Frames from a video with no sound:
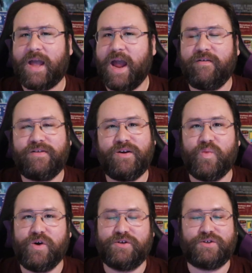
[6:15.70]
Everything
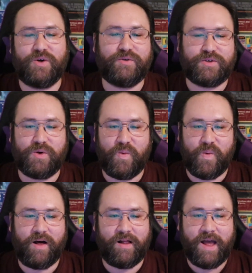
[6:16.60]
works so
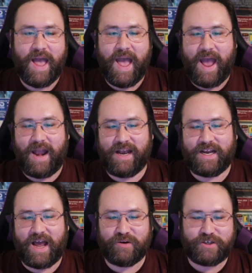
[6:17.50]
well,
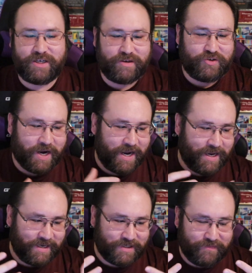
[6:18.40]
and how she
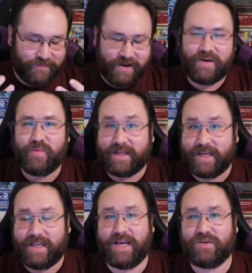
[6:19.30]
tries to fit in with
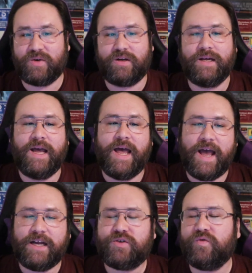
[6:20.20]
today's world,
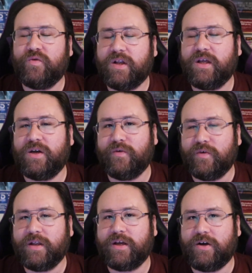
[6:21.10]
it's really
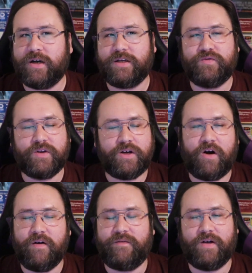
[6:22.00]
good. It's really
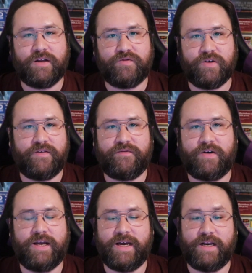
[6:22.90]
heartfelt, it's really
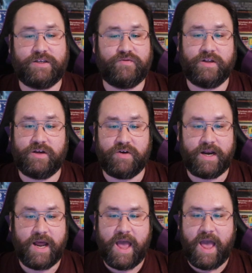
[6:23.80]
funny, and it's really
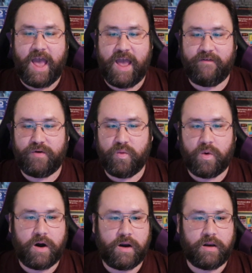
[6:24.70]
great. If you
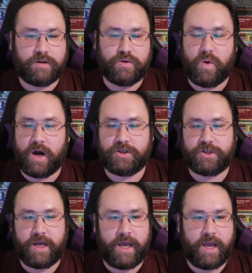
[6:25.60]
want to
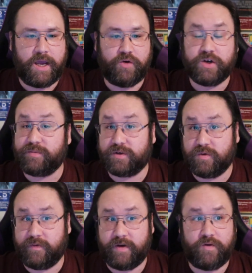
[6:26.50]
watch a Christmas
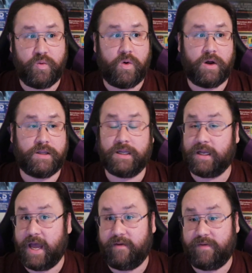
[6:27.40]
movie, if you want to
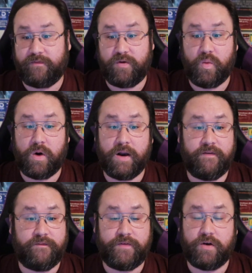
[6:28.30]
laugh, if you want
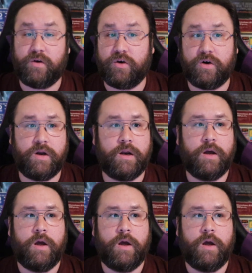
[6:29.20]
a feel-good,